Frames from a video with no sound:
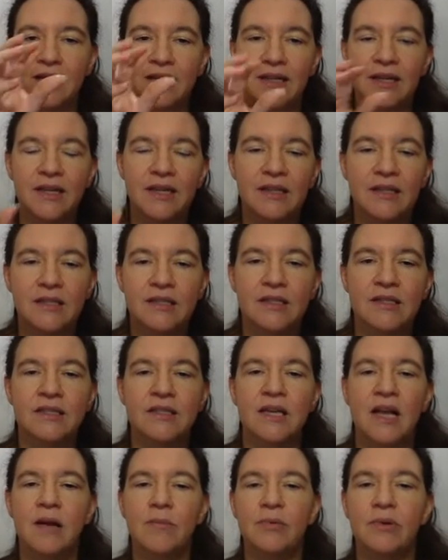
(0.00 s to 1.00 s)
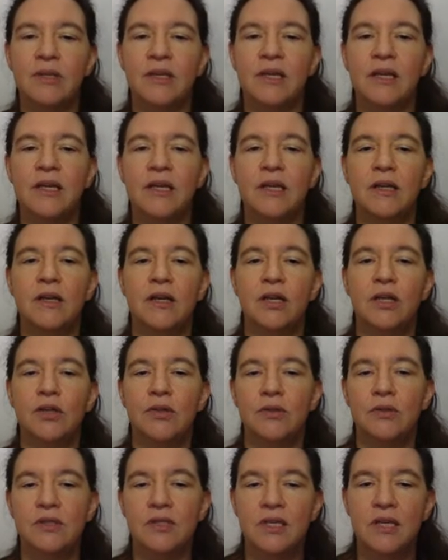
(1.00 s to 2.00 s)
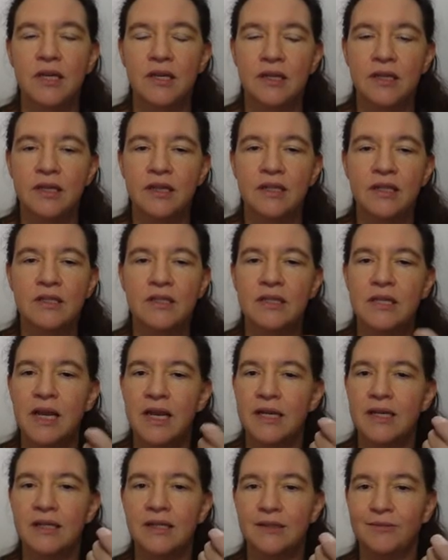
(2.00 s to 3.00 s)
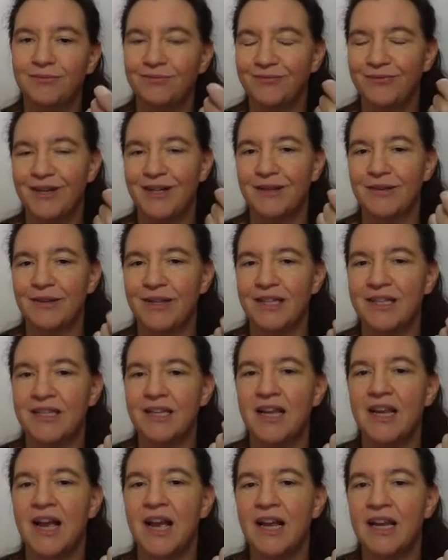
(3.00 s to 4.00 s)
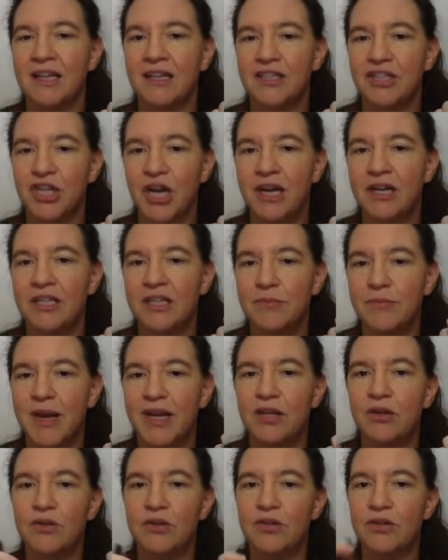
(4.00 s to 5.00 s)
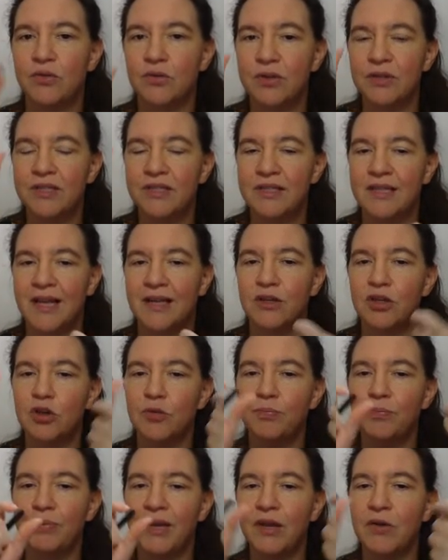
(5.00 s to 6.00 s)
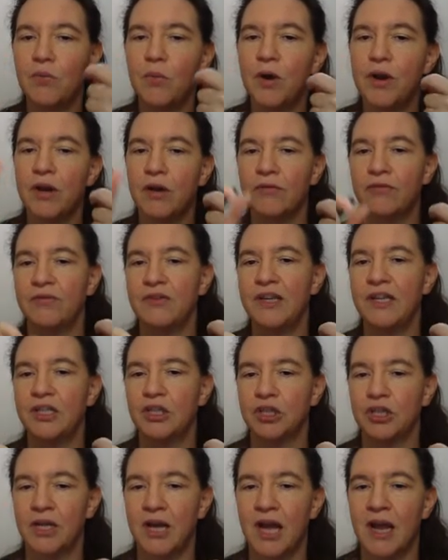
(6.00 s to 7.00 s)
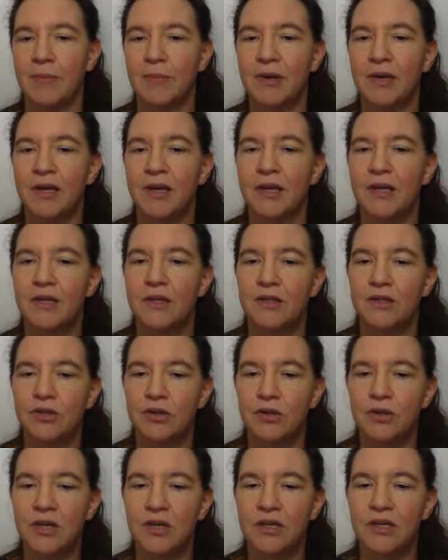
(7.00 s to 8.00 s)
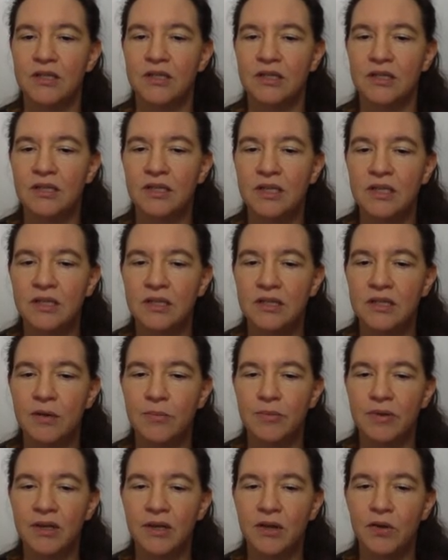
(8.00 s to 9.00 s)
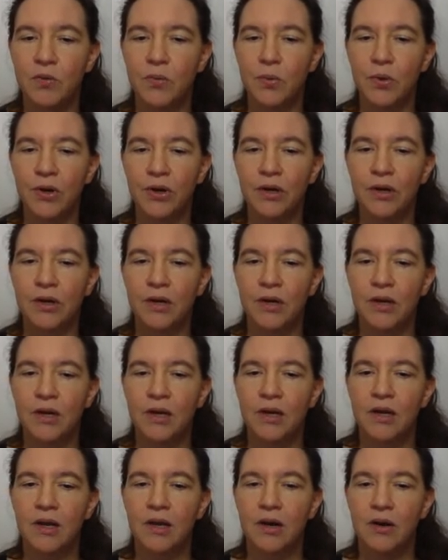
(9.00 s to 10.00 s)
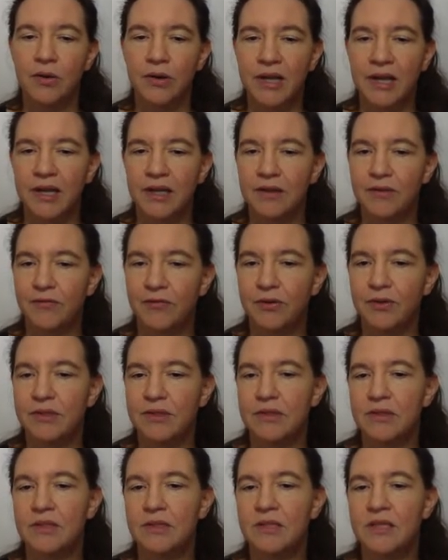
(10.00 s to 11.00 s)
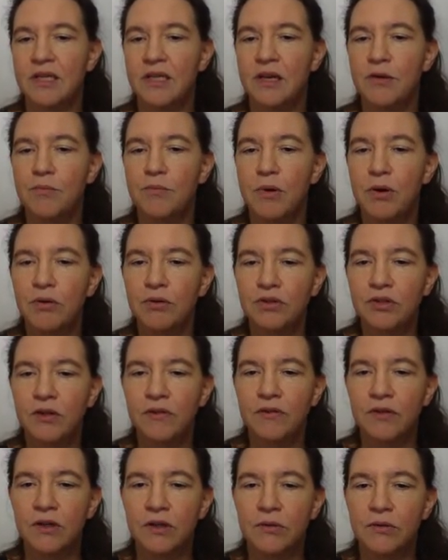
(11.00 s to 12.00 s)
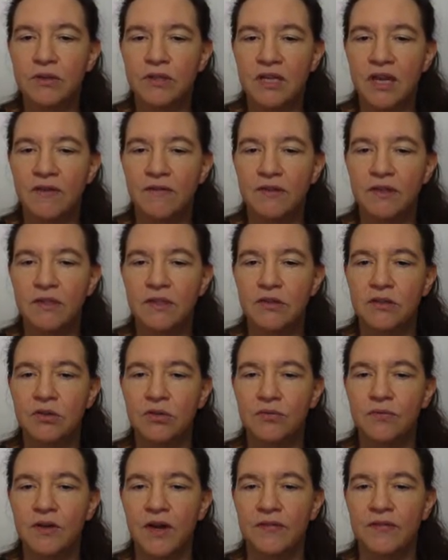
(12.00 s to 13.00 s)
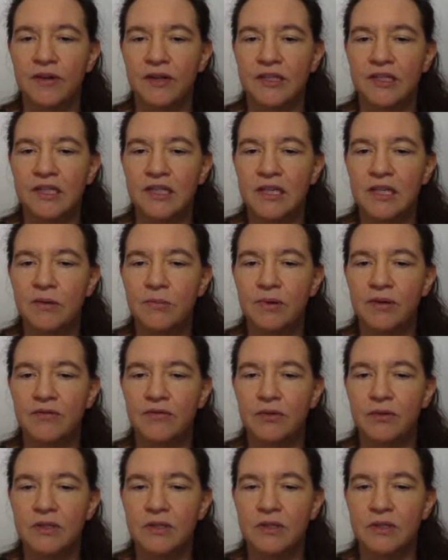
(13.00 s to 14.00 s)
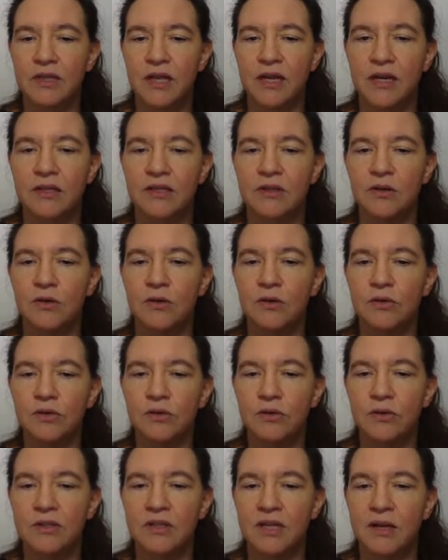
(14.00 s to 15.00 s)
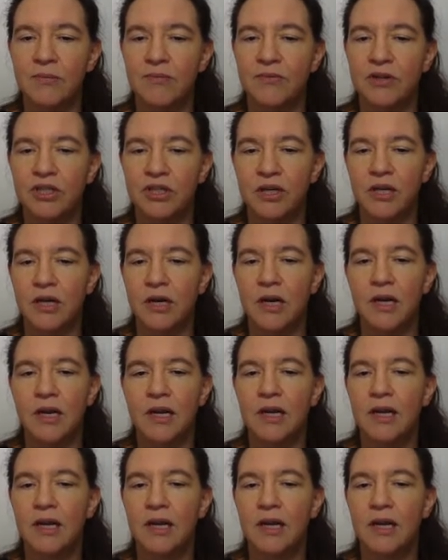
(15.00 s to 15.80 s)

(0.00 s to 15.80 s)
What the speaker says: in this example here, you're seeing that it's like a, well, they say Chinese menu, so it's like you pick one of each type. So you're going to see something where, okay, for instance, here most of those have this 2519, but for instance, there is also some which are